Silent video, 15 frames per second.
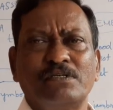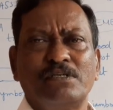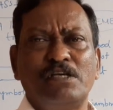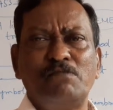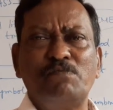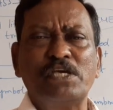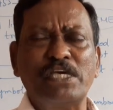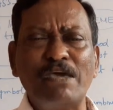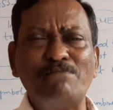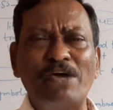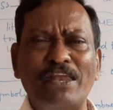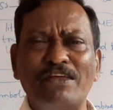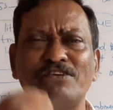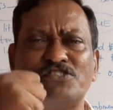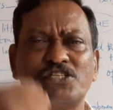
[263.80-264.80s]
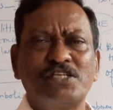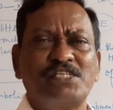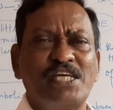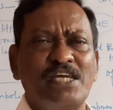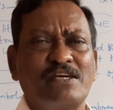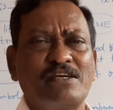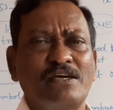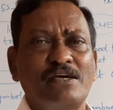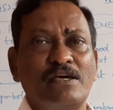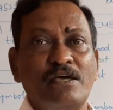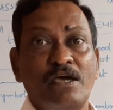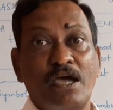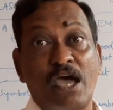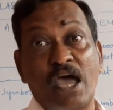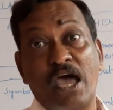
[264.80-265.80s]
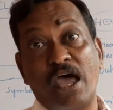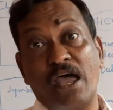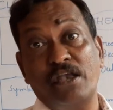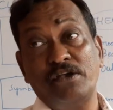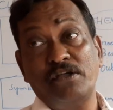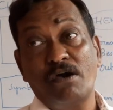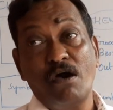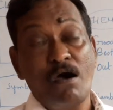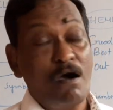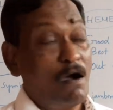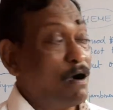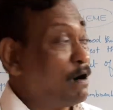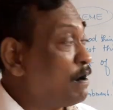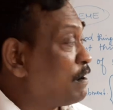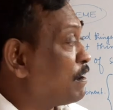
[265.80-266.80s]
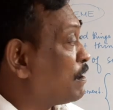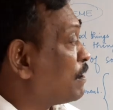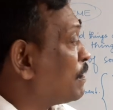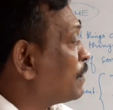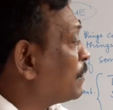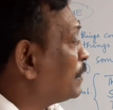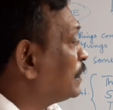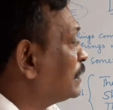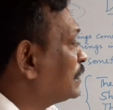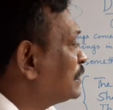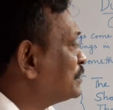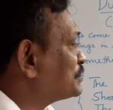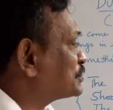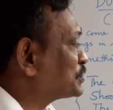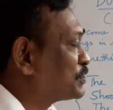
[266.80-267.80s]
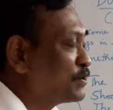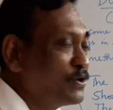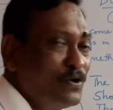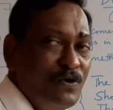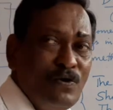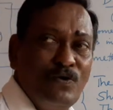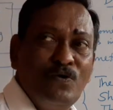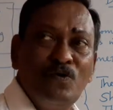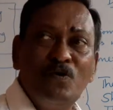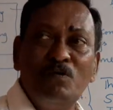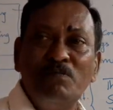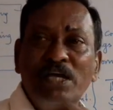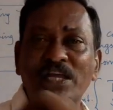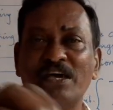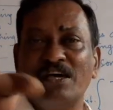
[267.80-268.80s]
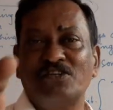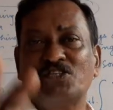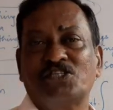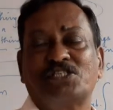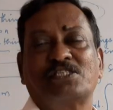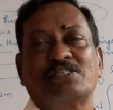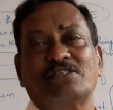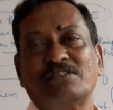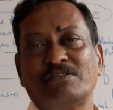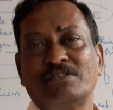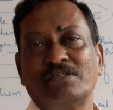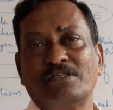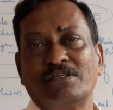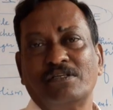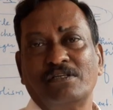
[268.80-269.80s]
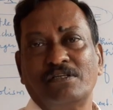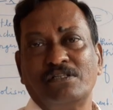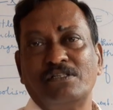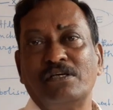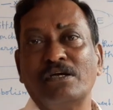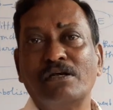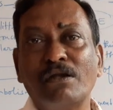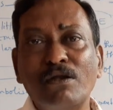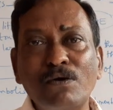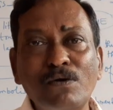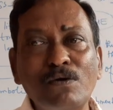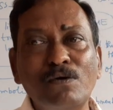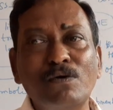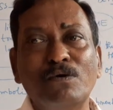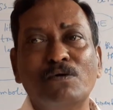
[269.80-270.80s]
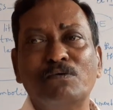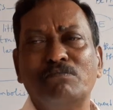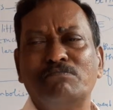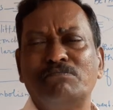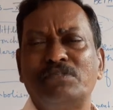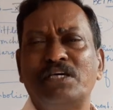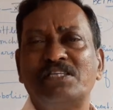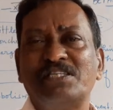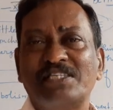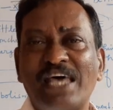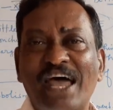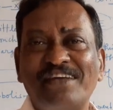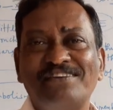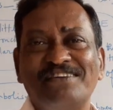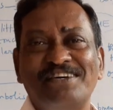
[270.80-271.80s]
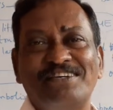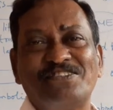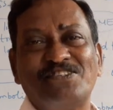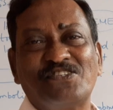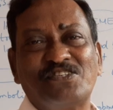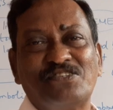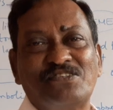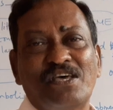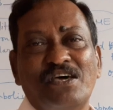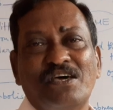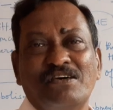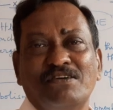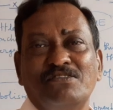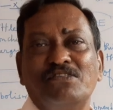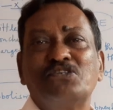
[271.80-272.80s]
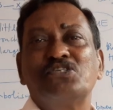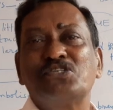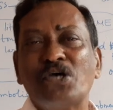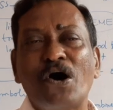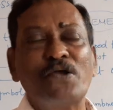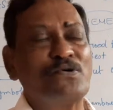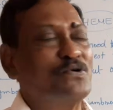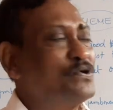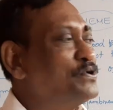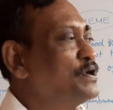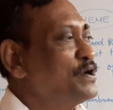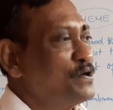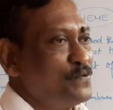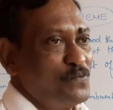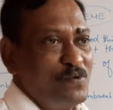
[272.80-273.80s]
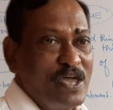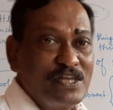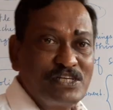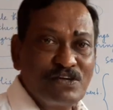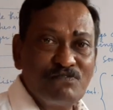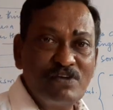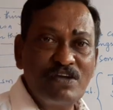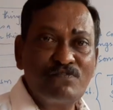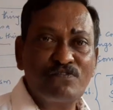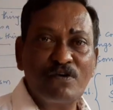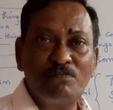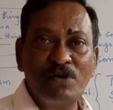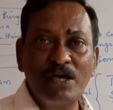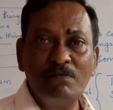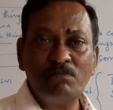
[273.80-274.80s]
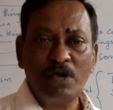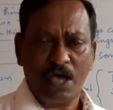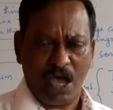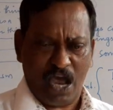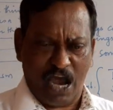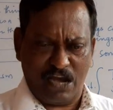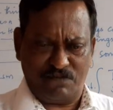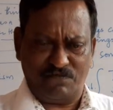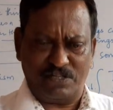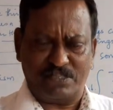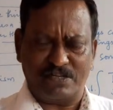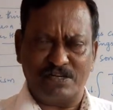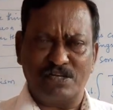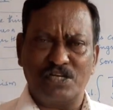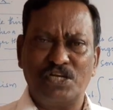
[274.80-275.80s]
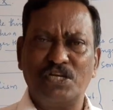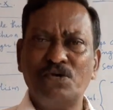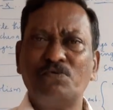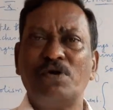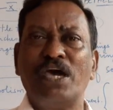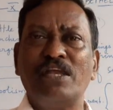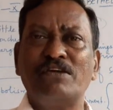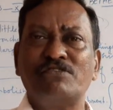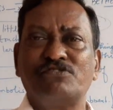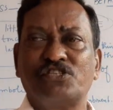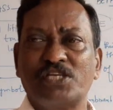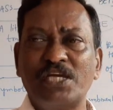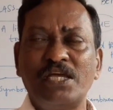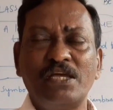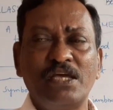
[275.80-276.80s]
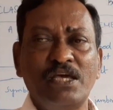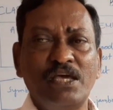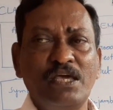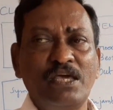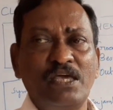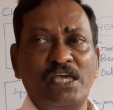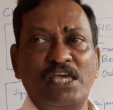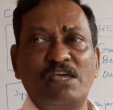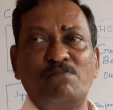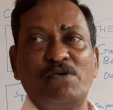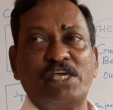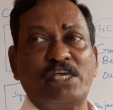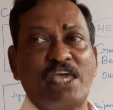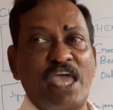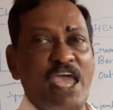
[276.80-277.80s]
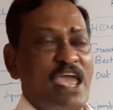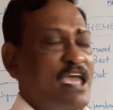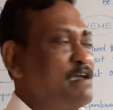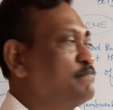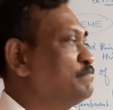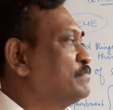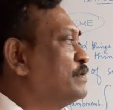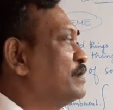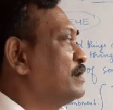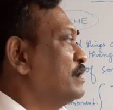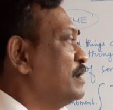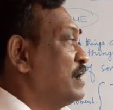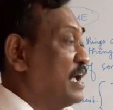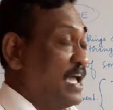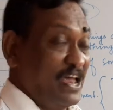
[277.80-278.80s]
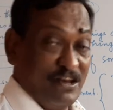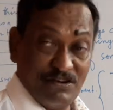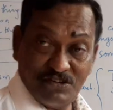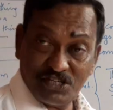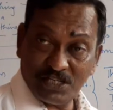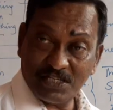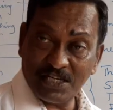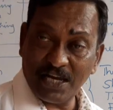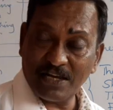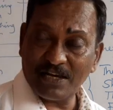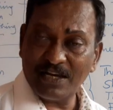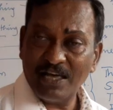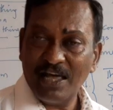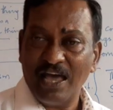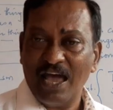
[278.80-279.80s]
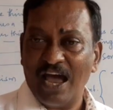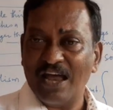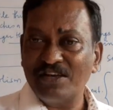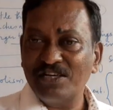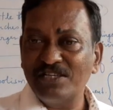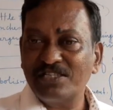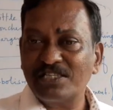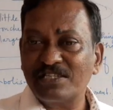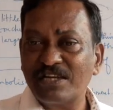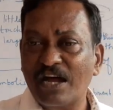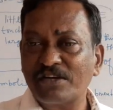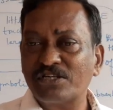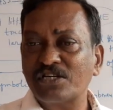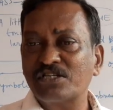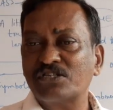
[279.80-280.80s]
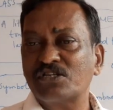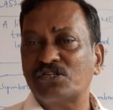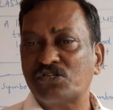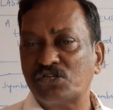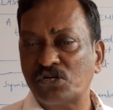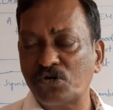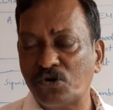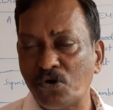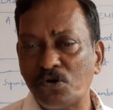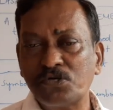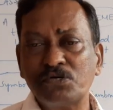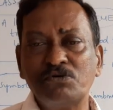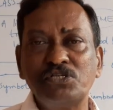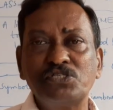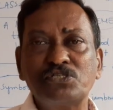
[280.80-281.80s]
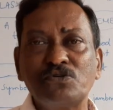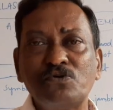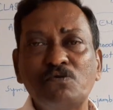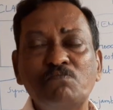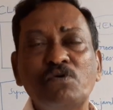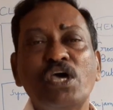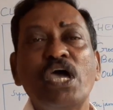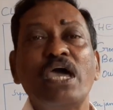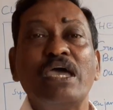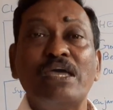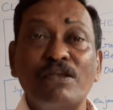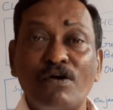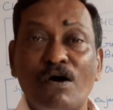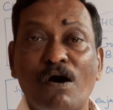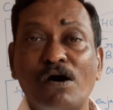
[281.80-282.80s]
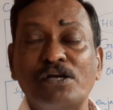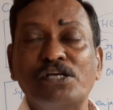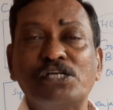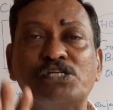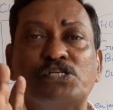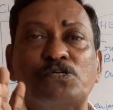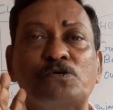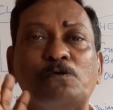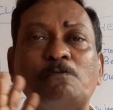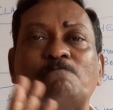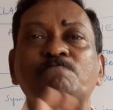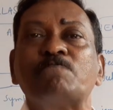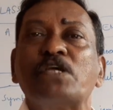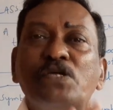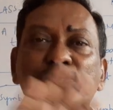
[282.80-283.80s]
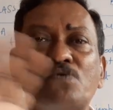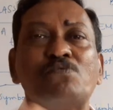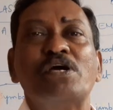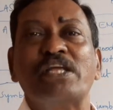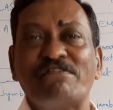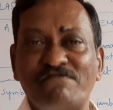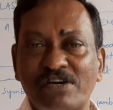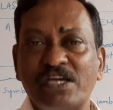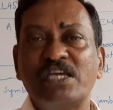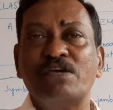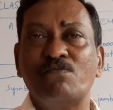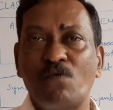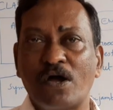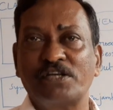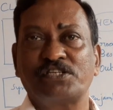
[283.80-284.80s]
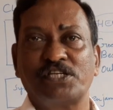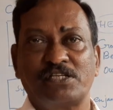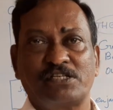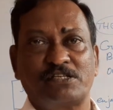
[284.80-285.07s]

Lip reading: He became energetic, and all his gloominess, the gloom, the sadness, the sorrow went away from him, and with the new energy, he became energetic and he started to go to his room in order to do whatever he wanted.